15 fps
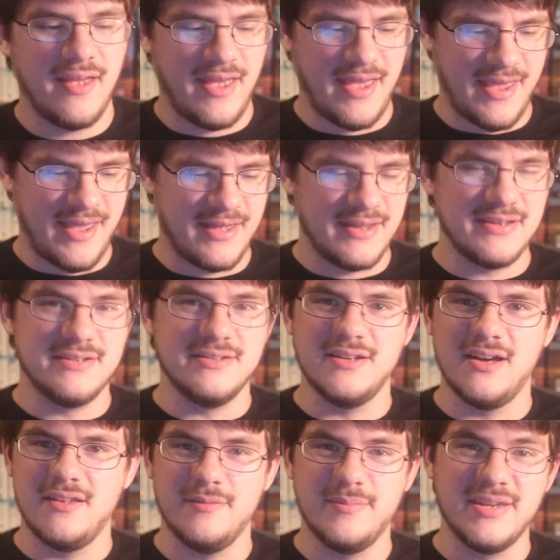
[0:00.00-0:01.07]
and
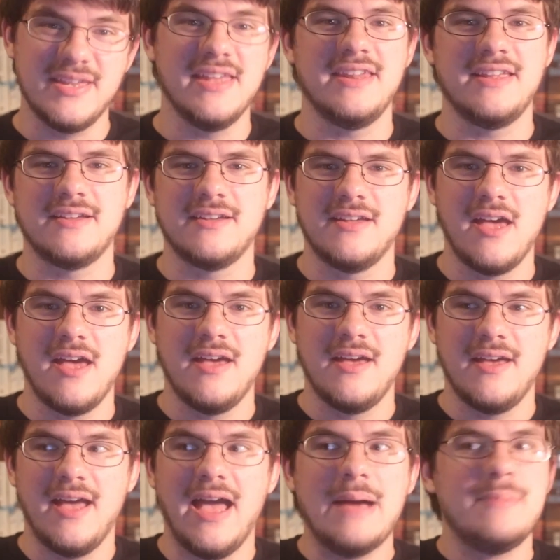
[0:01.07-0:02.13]
the beginning
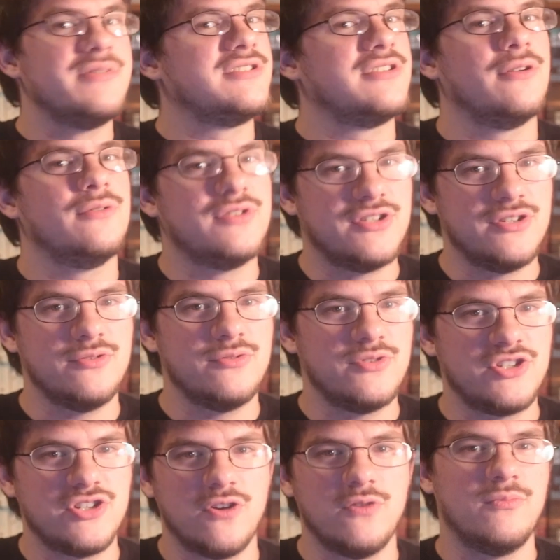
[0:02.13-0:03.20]
episodes do
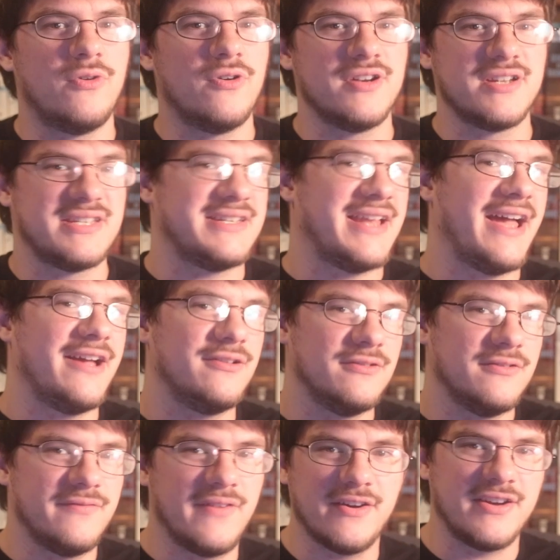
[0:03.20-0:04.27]
show more
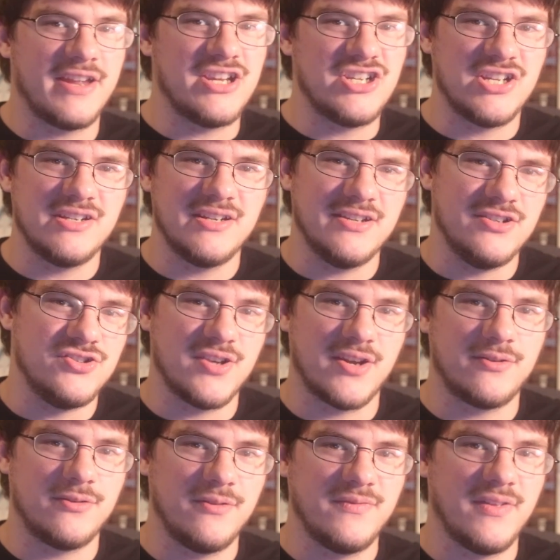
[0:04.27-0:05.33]
style variation in
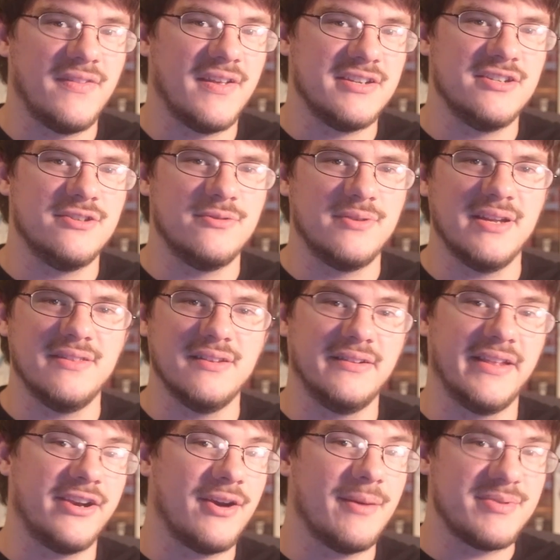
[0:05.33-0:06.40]
general than they do in the
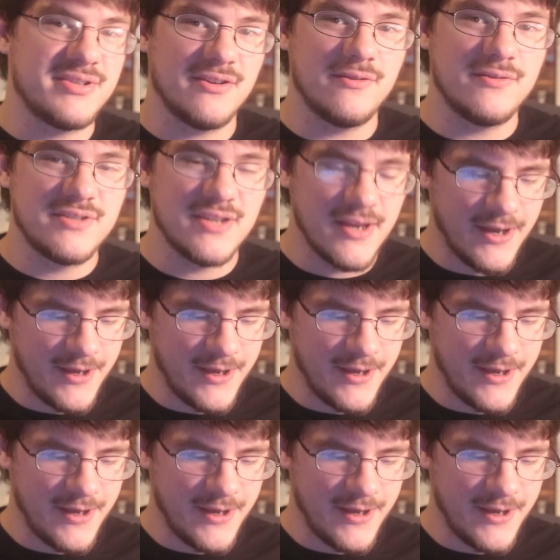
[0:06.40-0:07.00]
later episodes.